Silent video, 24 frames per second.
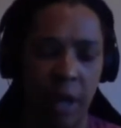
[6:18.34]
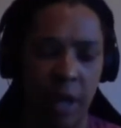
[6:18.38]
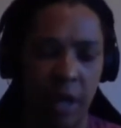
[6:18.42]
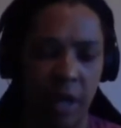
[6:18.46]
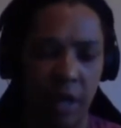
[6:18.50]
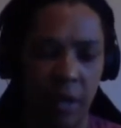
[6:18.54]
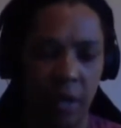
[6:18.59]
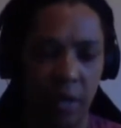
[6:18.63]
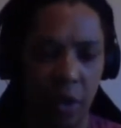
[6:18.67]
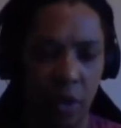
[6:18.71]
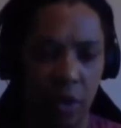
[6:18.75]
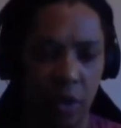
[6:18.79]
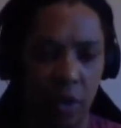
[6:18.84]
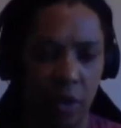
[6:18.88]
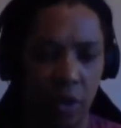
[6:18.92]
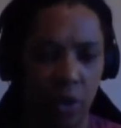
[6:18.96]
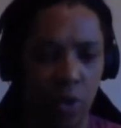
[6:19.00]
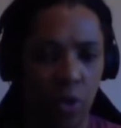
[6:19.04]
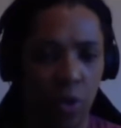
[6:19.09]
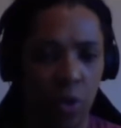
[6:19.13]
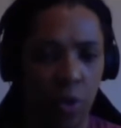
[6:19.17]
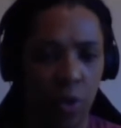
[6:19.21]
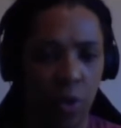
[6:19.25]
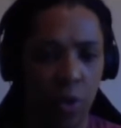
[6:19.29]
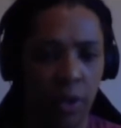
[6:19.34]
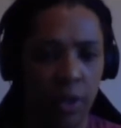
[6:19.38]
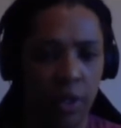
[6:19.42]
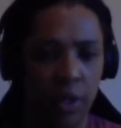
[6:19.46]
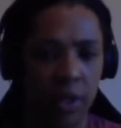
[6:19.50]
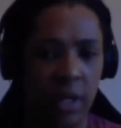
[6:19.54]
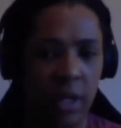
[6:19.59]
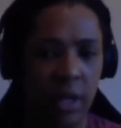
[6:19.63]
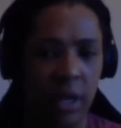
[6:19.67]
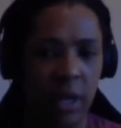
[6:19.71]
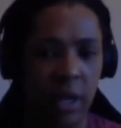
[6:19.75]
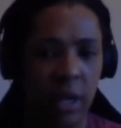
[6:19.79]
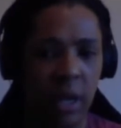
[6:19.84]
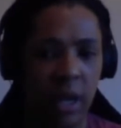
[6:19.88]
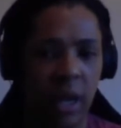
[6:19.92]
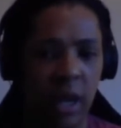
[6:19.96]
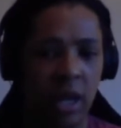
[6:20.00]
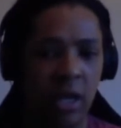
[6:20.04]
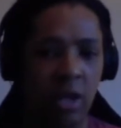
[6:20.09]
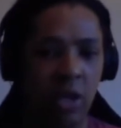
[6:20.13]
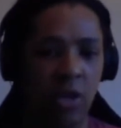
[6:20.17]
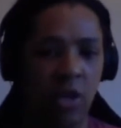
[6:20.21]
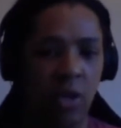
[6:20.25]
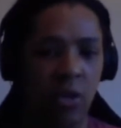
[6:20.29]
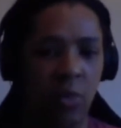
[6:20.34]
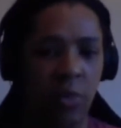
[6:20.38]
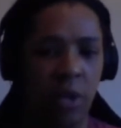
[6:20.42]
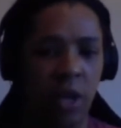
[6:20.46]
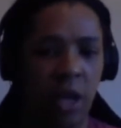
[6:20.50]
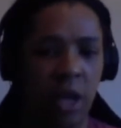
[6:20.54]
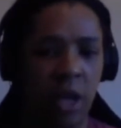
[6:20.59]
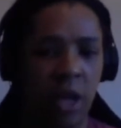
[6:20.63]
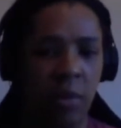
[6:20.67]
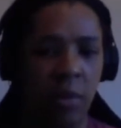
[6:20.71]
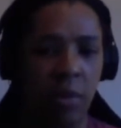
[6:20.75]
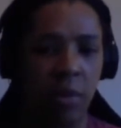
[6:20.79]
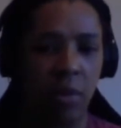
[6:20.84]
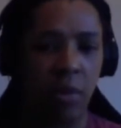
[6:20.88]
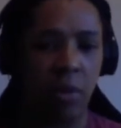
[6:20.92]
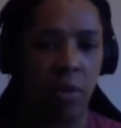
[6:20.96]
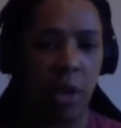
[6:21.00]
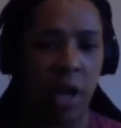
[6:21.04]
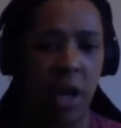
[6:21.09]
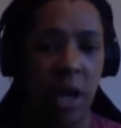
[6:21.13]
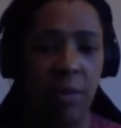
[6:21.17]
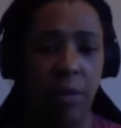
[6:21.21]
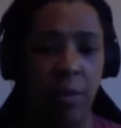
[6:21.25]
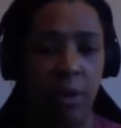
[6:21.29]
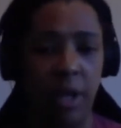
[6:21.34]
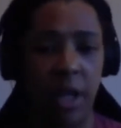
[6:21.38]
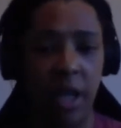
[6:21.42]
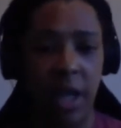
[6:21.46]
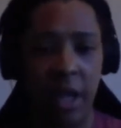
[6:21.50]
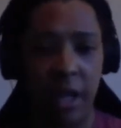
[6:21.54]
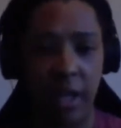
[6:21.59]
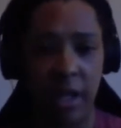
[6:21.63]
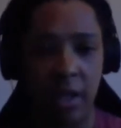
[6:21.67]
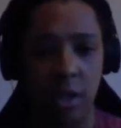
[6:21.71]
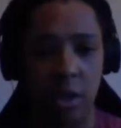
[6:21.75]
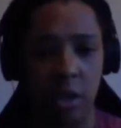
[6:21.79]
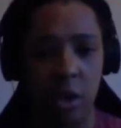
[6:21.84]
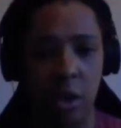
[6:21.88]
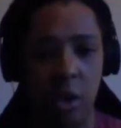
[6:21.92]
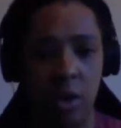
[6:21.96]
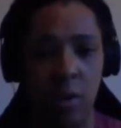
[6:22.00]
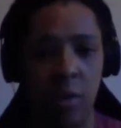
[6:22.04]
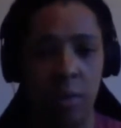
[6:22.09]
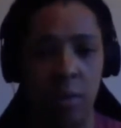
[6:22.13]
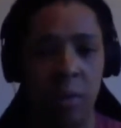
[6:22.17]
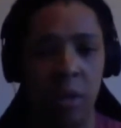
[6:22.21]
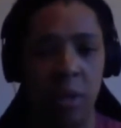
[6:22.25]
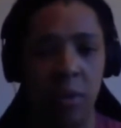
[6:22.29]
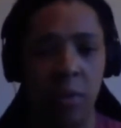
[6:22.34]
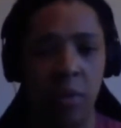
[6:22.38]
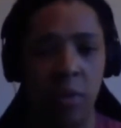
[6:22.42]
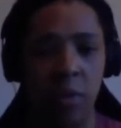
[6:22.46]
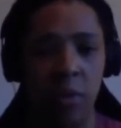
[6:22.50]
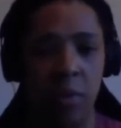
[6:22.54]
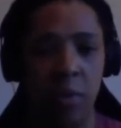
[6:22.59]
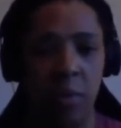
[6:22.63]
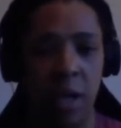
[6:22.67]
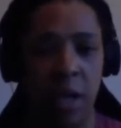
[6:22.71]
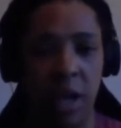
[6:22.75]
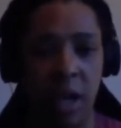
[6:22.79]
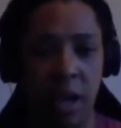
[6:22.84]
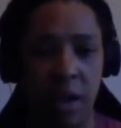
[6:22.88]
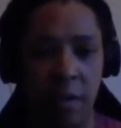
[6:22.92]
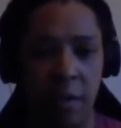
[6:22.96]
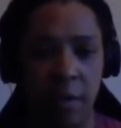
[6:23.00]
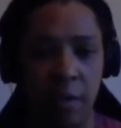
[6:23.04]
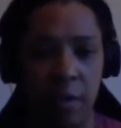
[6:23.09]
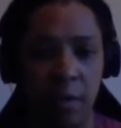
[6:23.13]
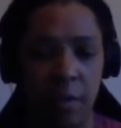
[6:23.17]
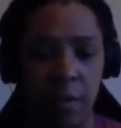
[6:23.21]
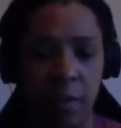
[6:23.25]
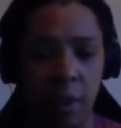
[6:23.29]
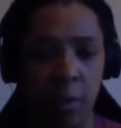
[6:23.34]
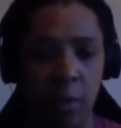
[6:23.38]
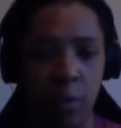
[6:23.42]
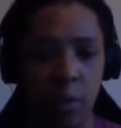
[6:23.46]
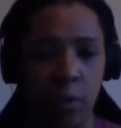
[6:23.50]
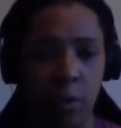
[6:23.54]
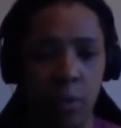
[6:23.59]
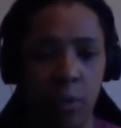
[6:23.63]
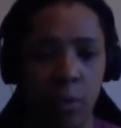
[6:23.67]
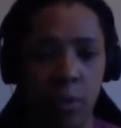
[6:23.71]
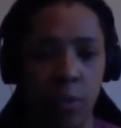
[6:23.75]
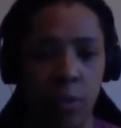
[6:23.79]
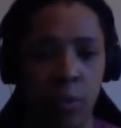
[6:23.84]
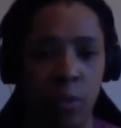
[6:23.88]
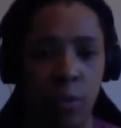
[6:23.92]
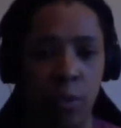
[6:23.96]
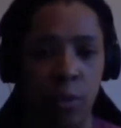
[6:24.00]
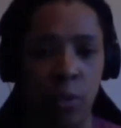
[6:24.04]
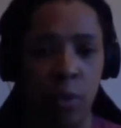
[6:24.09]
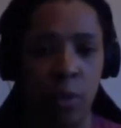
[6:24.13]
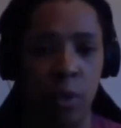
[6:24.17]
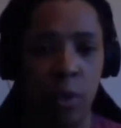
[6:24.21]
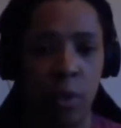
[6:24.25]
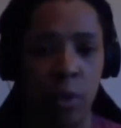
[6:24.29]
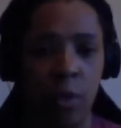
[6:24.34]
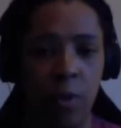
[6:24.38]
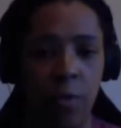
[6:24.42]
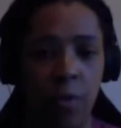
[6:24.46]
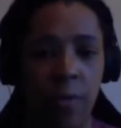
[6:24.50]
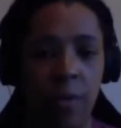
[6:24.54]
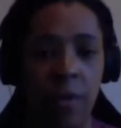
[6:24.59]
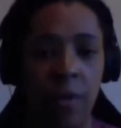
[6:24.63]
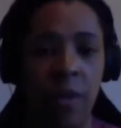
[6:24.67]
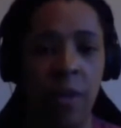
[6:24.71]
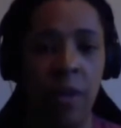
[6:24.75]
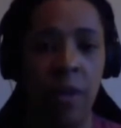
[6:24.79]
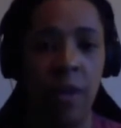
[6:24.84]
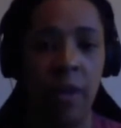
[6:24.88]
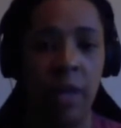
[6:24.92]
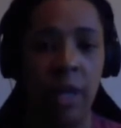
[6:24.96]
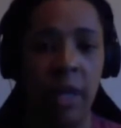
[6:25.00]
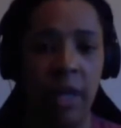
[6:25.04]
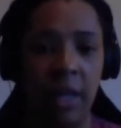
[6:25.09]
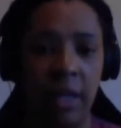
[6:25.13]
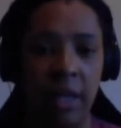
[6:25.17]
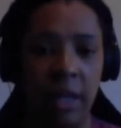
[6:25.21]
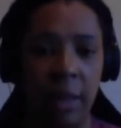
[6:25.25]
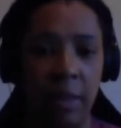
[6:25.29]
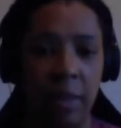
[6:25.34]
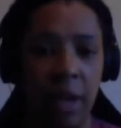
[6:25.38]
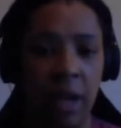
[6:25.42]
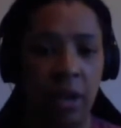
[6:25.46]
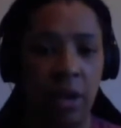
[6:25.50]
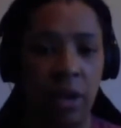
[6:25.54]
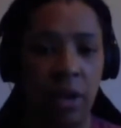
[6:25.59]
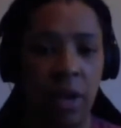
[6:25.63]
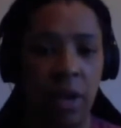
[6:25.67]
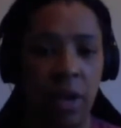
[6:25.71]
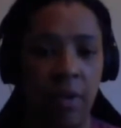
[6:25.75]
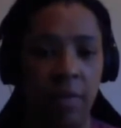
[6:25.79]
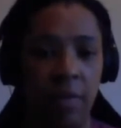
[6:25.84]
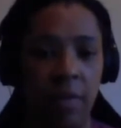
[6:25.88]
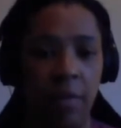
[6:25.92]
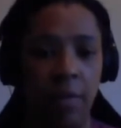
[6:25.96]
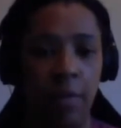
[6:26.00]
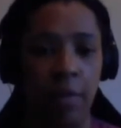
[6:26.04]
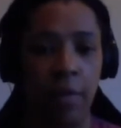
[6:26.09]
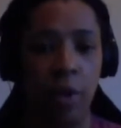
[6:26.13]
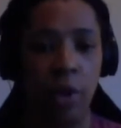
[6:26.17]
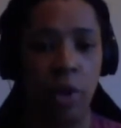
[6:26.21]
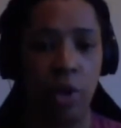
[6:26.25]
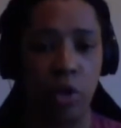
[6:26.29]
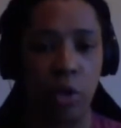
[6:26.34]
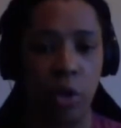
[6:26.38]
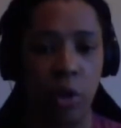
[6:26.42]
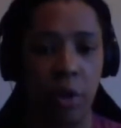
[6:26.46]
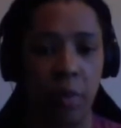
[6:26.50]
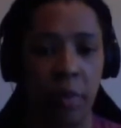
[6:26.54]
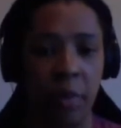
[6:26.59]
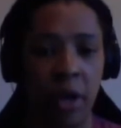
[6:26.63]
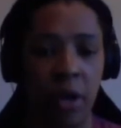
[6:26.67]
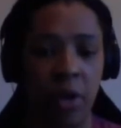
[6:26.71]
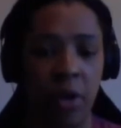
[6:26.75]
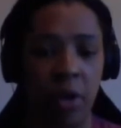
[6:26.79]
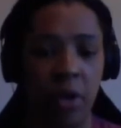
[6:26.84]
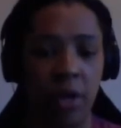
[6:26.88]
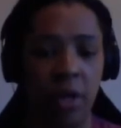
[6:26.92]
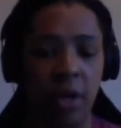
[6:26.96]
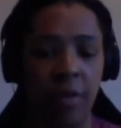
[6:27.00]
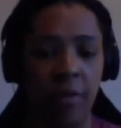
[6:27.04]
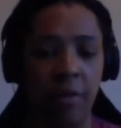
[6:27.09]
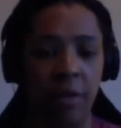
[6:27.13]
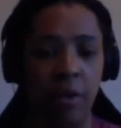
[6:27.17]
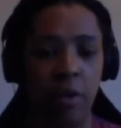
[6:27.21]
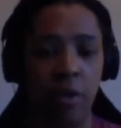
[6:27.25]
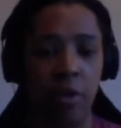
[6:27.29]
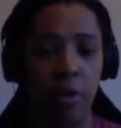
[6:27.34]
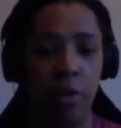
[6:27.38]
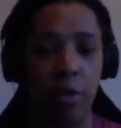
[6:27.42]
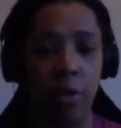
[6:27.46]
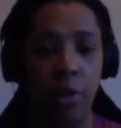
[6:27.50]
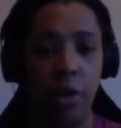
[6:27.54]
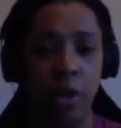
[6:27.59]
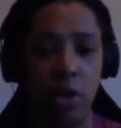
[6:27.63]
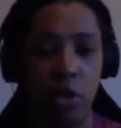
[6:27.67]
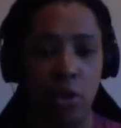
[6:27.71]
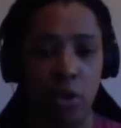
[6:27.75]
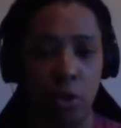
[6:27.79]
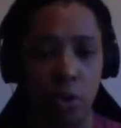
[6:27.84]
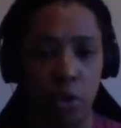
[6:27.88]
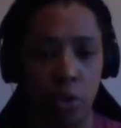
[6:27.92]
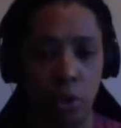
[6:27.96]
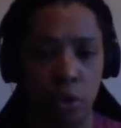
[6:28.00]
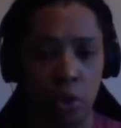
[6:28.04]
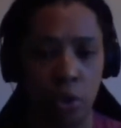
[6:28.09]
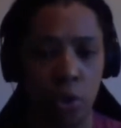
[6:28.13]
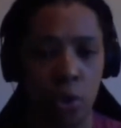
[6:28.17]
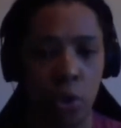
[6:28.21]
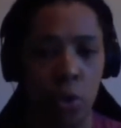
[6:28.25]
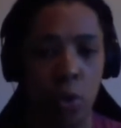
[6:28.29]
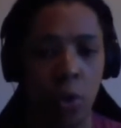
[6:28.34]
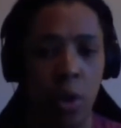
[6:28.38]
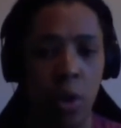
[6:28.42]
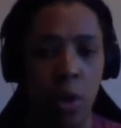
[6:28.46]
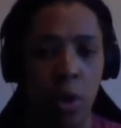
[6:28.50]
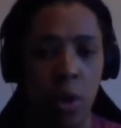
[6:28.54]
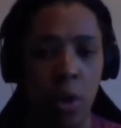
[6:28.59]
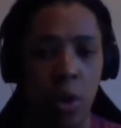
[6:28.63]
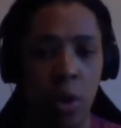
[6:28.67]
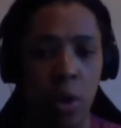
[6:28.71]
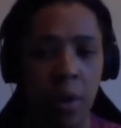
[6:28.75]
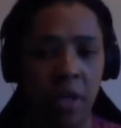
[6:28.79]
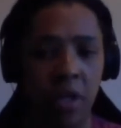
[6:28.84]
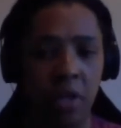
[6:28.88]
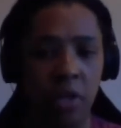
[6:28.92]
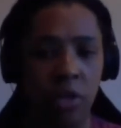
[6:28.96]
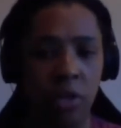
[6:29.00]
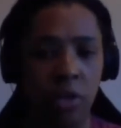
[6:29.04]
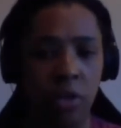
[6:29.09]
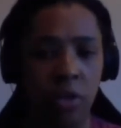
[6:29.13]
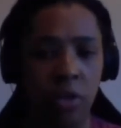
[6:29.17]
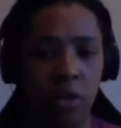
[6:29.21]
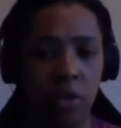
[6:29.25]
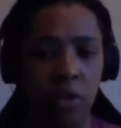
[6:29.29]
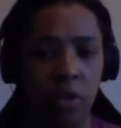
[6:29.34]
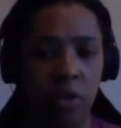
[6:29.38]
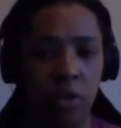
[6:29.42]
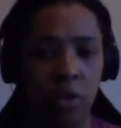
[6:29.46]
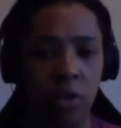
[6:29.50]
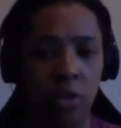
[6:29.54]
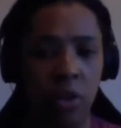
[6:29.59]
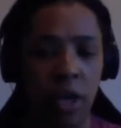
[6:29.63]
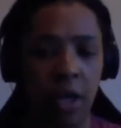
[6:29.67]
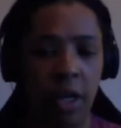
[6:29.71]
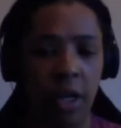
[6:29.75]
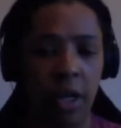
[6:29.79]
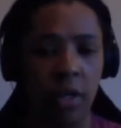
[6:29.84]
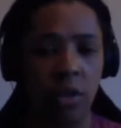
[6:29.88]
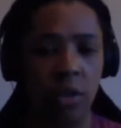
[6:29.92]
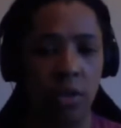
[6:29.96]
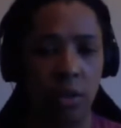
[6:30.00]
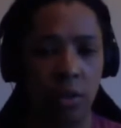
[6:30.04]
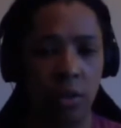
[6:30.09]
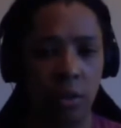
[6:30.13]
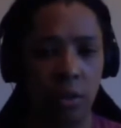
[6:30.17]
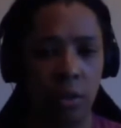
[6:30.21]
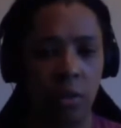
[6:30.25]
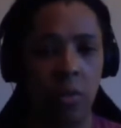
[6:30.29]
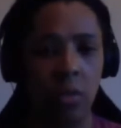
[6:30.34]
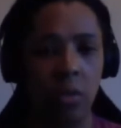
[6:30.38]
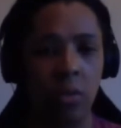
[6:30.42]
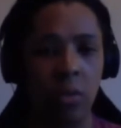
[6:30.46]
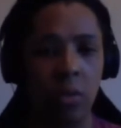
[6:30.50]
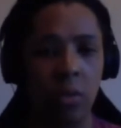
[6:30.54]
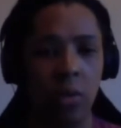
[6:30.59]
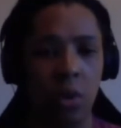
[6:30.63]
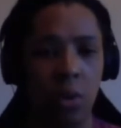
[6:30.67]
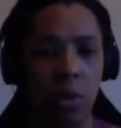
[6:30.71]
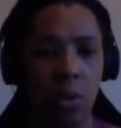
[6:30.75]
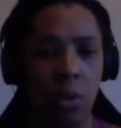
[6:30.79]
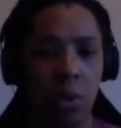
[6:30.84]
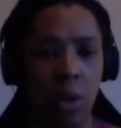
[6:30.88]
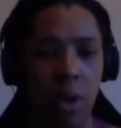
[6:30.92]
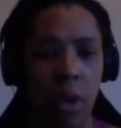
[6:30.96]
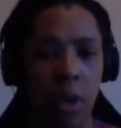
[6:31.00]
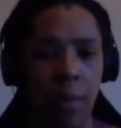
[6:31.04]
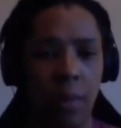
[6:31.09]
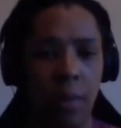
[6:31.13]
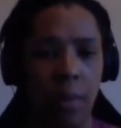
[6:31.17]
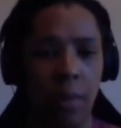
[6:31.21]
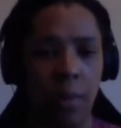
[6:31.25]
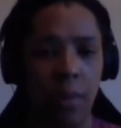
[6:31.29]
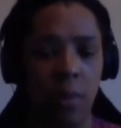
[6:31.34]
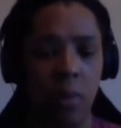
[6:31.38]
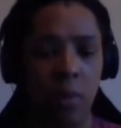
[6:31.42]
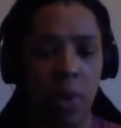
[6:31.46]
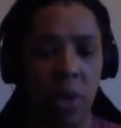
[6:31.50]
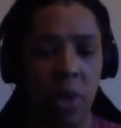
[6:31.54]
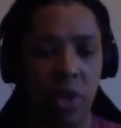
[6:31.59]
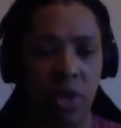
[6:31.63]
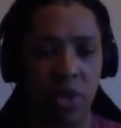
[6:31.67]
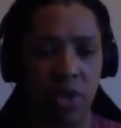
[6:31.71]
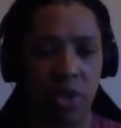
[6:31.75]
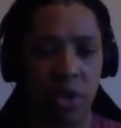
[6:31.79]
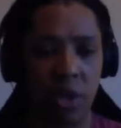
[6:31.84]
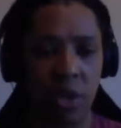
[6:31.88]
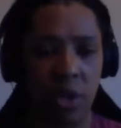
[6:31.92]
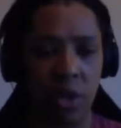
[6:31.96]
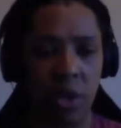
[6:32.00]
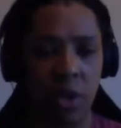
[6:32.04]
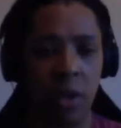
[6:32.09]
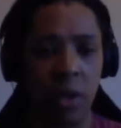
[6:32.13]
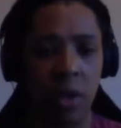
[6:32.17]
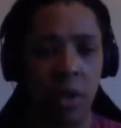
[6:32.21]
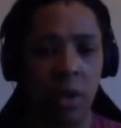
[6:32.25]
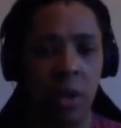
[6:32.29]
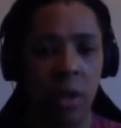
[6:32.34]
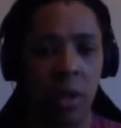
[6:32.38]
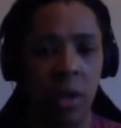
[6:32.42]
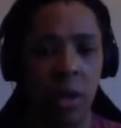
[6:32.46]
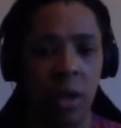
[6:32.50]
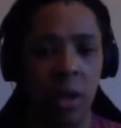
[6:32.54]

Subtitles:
individual stories, and to be able to advocate on people's behalf, people who feel like they might not have the voice or they might not have the authority to do so, but to I guess question